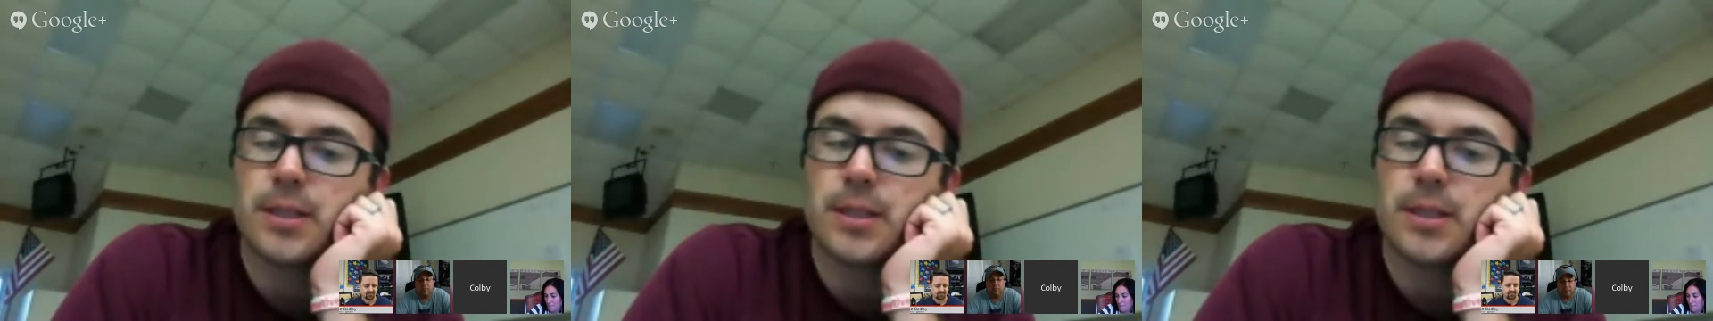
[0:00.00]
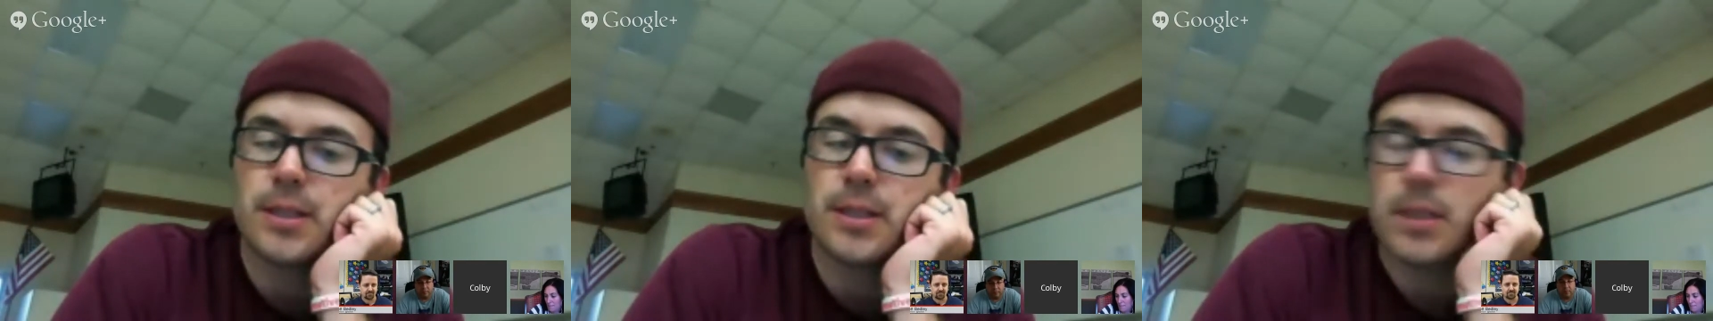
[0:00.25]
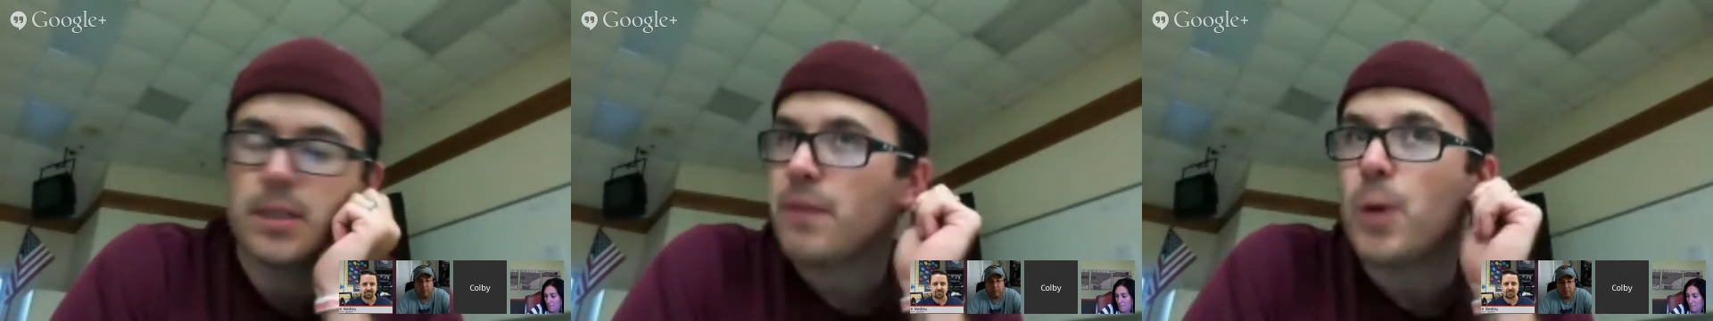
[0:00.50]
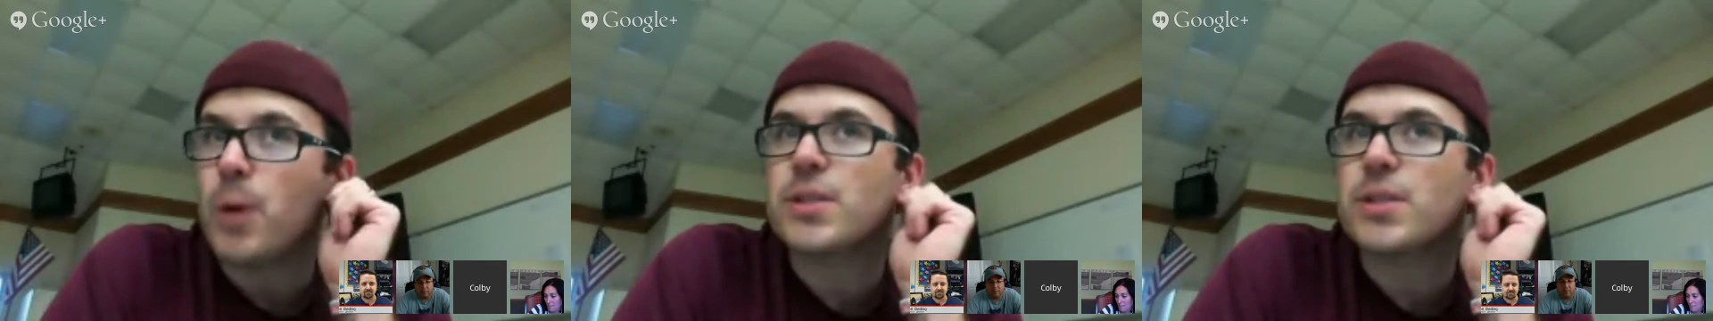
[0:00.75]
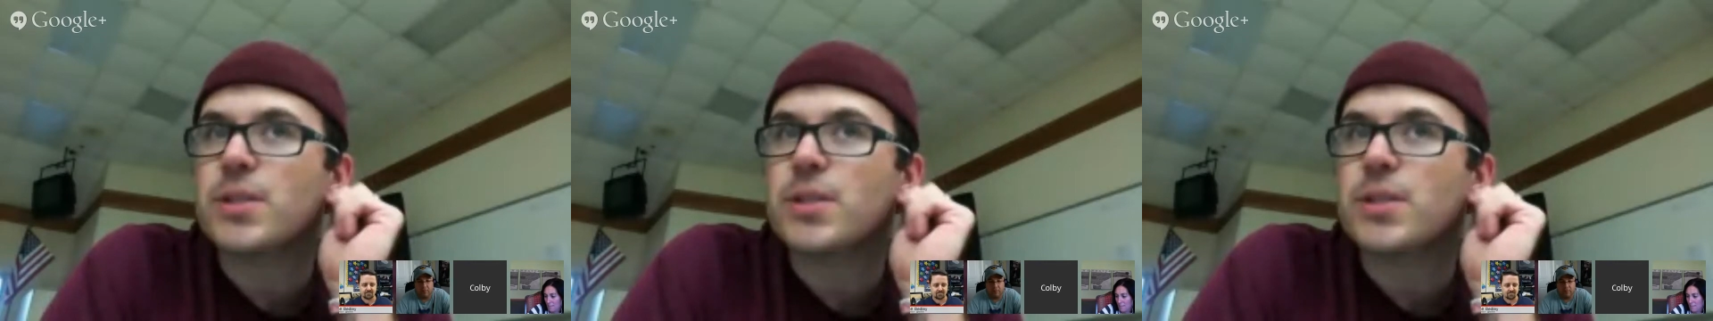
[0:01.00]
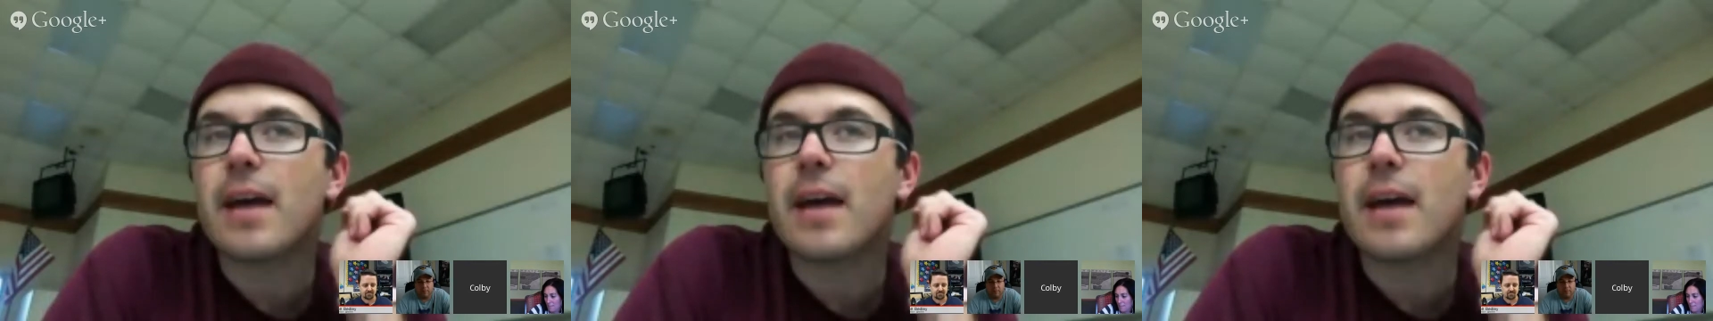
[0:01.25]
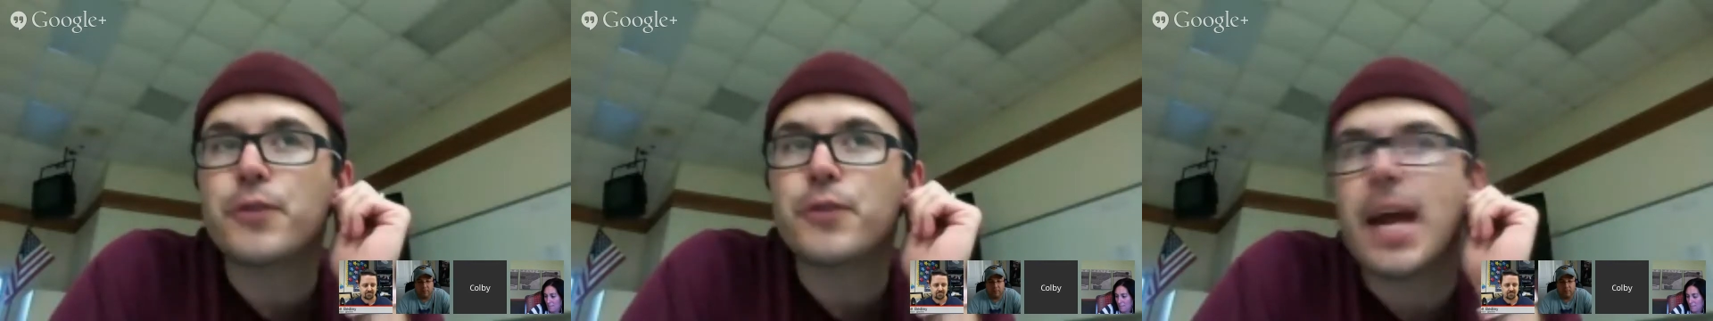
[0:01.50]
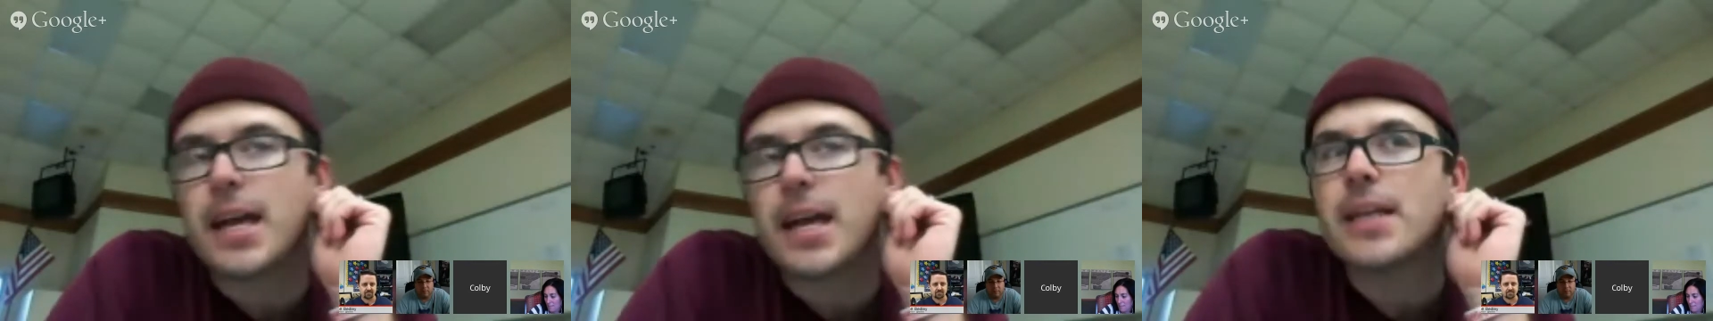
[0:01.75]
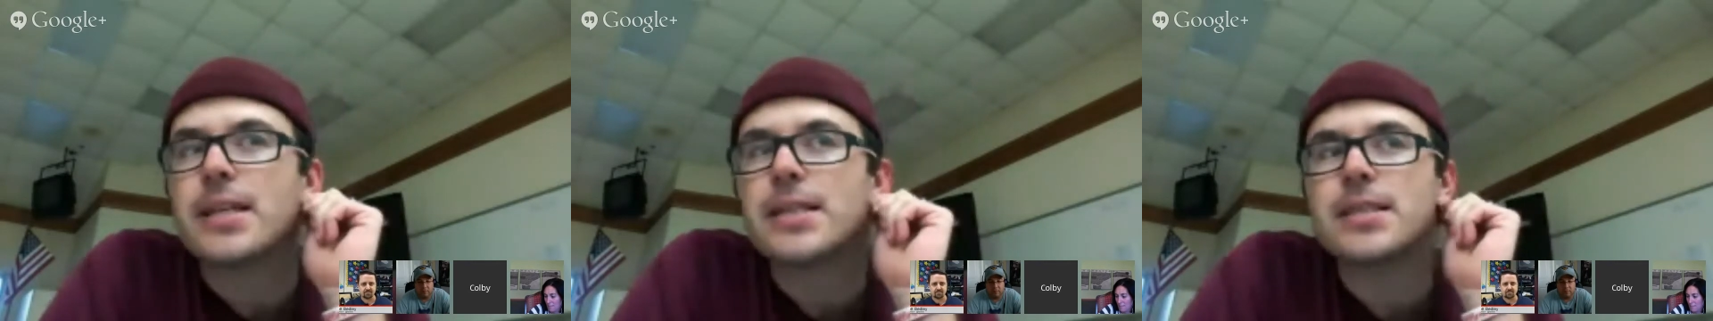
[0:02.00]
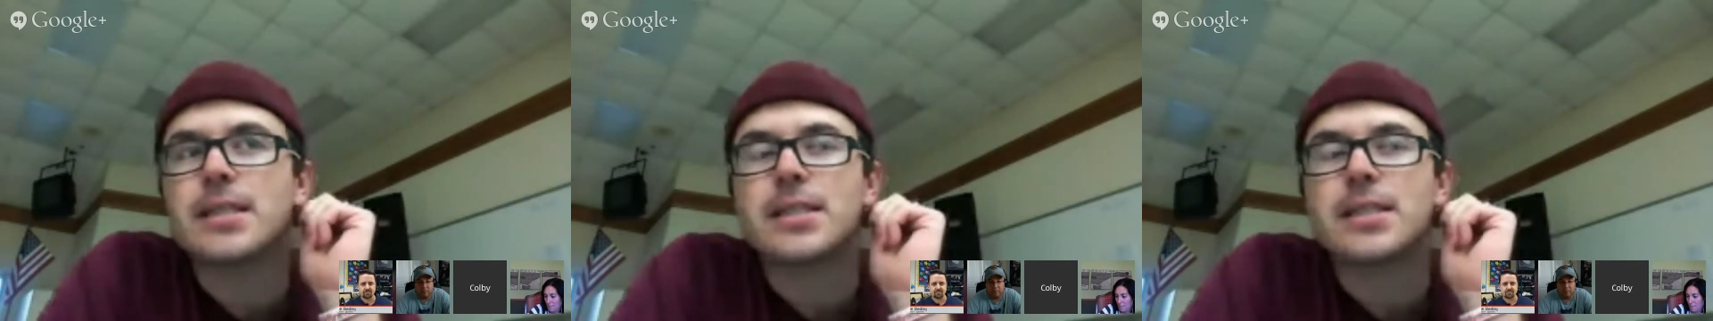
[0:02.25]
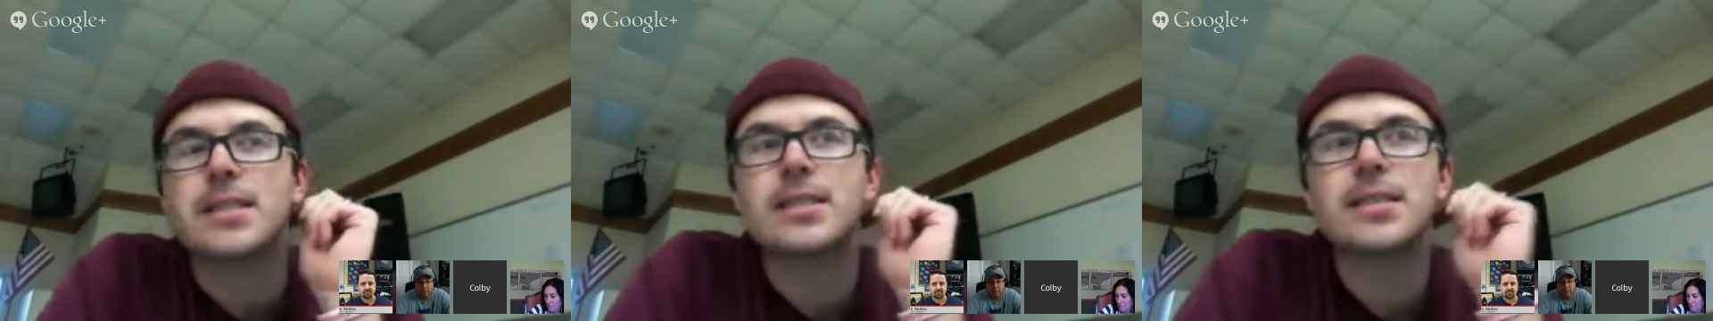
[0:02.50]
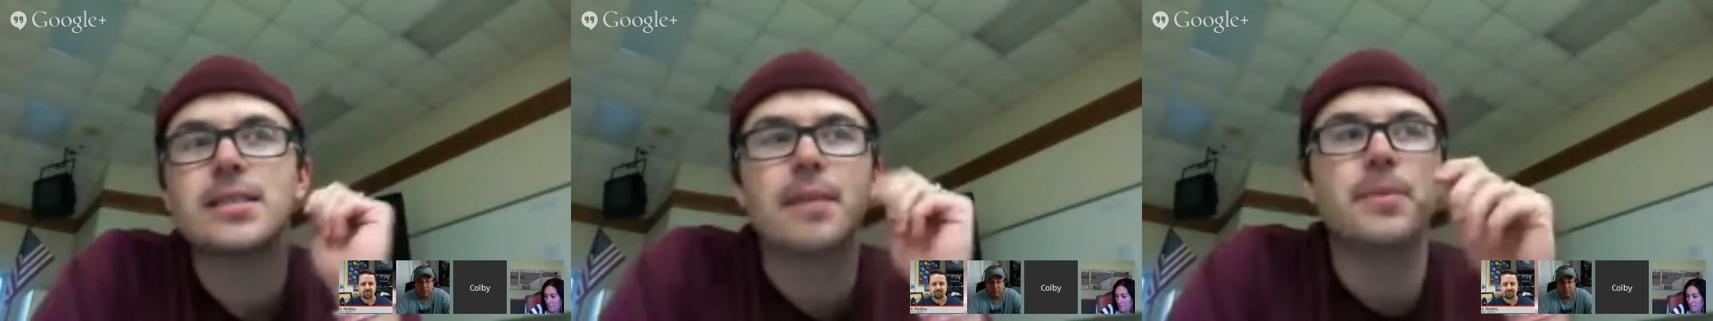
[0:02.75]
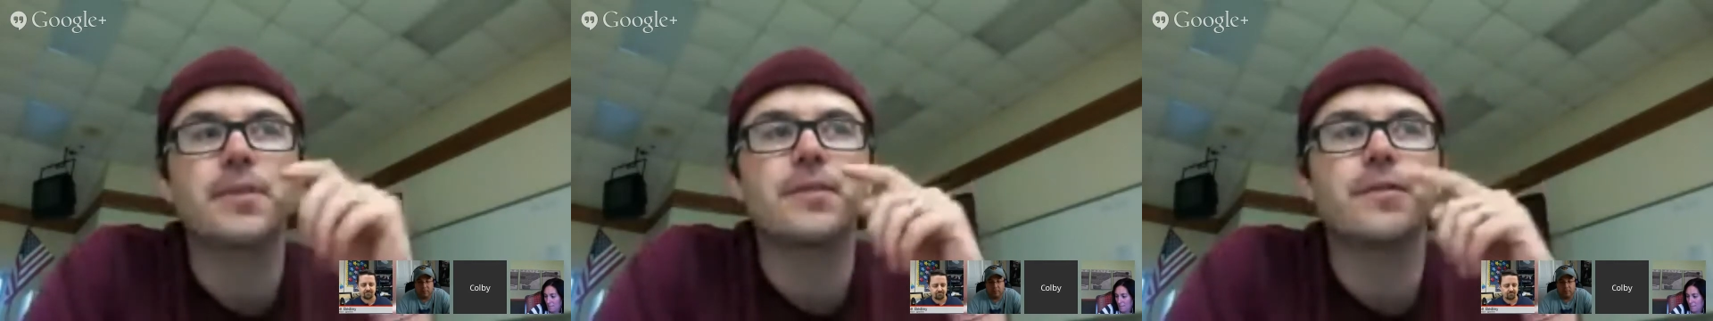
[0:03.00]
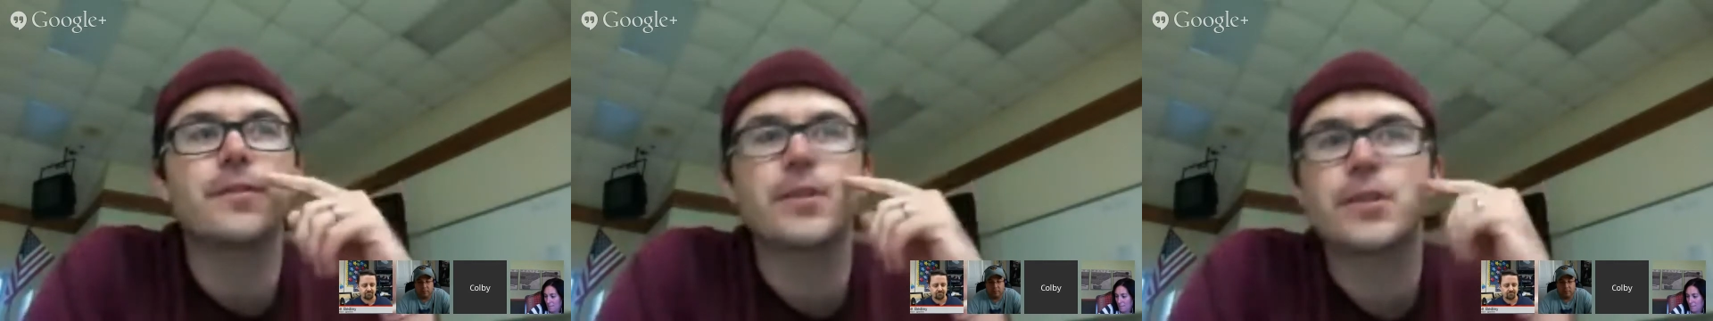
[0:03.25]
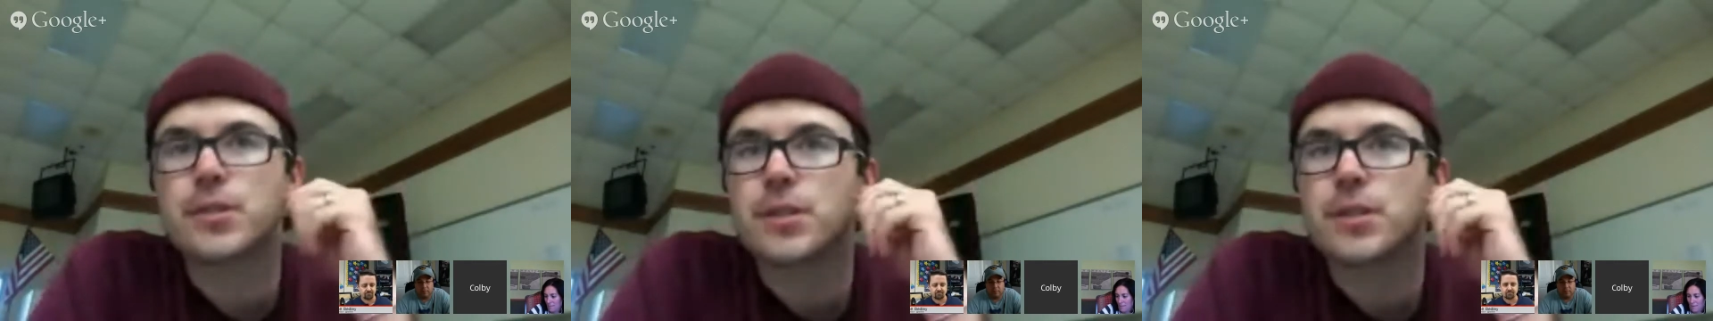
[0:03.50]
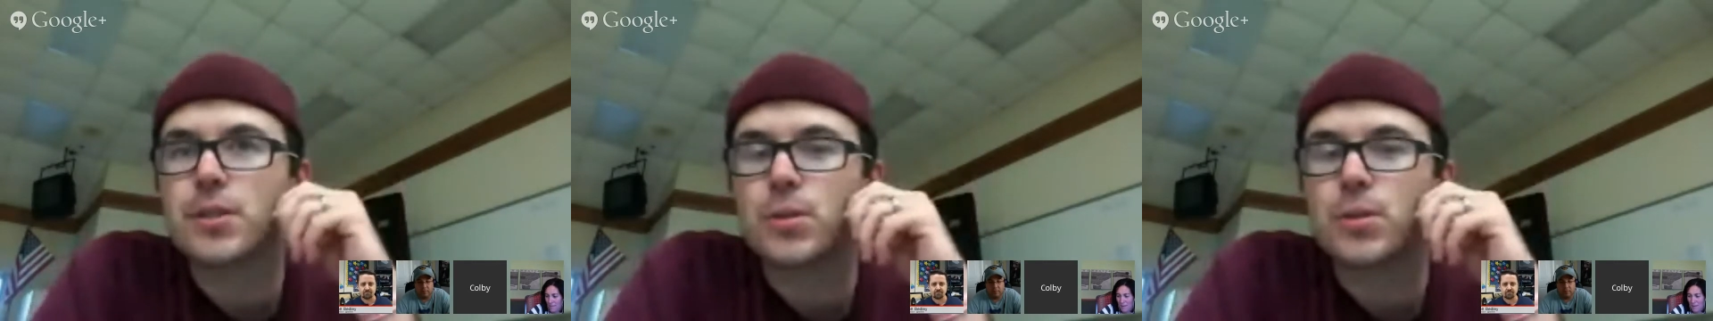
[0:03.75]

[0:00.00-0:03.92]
we've had a post every day since December 1st,